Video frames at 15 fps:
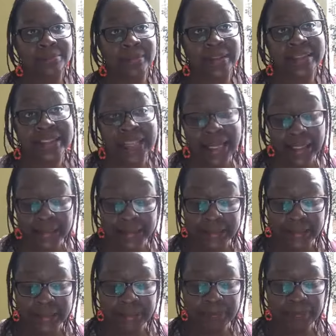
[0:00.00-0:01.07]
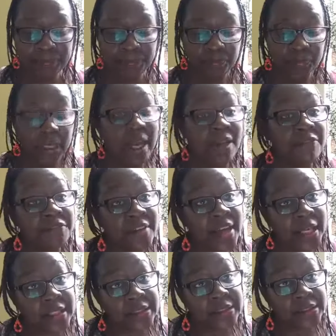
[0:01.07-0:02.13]
mentality
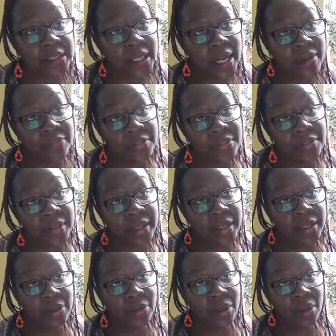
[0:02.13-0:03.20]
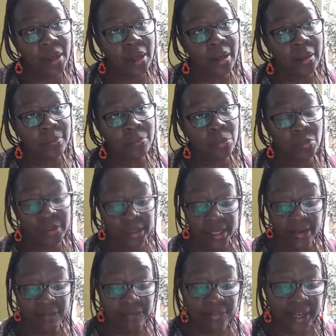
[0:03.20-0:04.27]
affects everything um, with
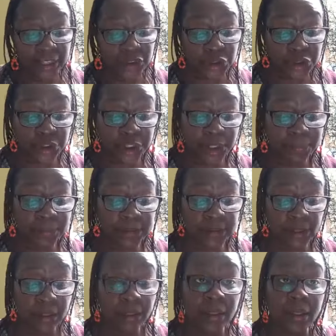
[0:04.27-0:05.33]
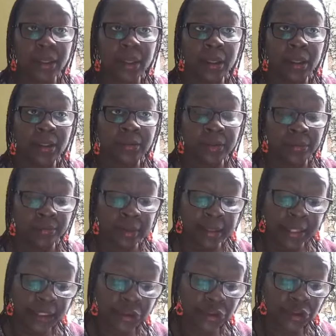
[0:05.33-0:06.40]
their friendships, uh, their
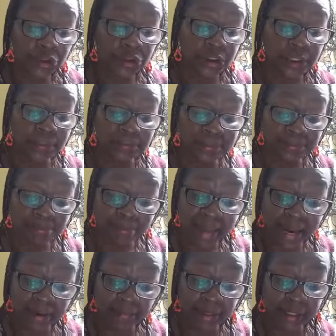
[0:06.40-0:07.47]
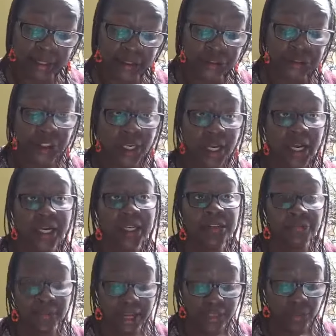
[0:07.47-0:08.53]
relationships, marriage, and
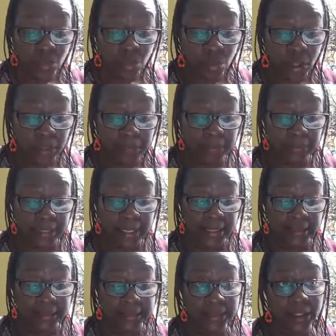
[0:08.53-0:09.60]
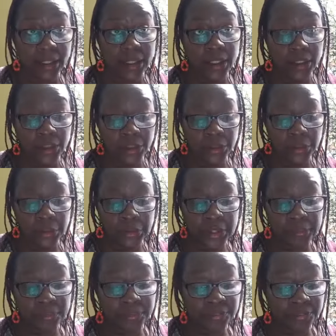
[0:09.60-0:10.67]
even at the workplace. You know,
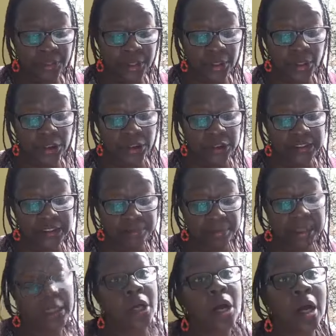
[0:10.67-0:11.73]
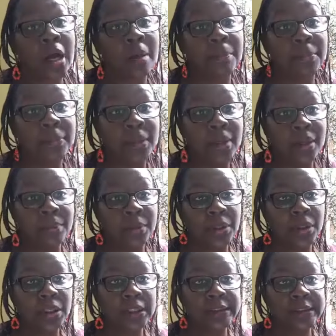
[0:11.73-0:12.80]
they prefer not to speak up
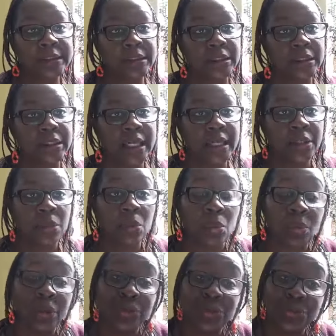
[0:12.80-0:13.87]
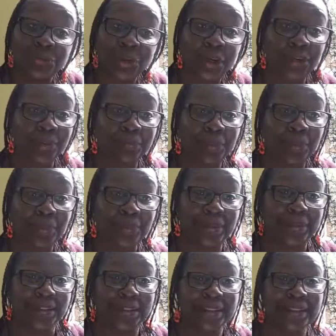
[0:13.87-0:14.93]
because they don't want to rock the boat.